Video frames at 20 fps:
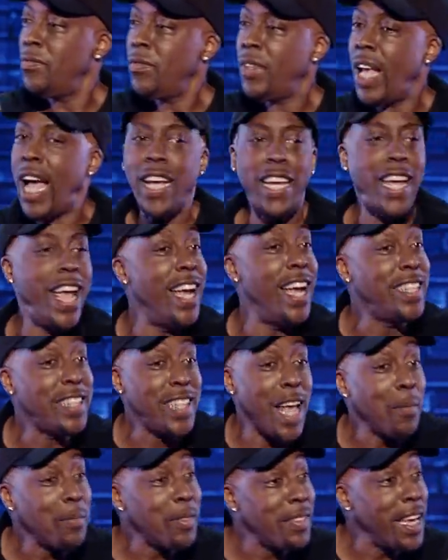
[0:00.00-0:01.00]
I can't
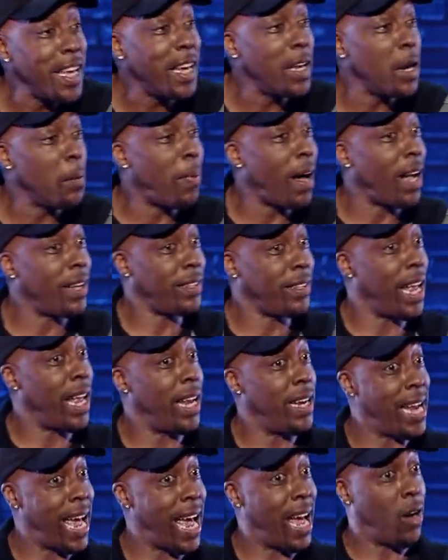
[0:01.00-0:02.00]
stop thinking about that
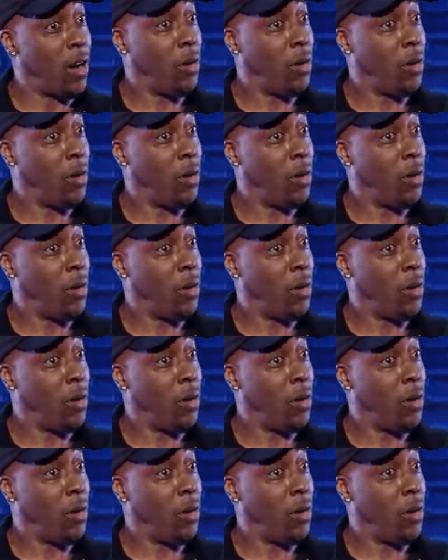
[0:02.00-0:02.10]
now.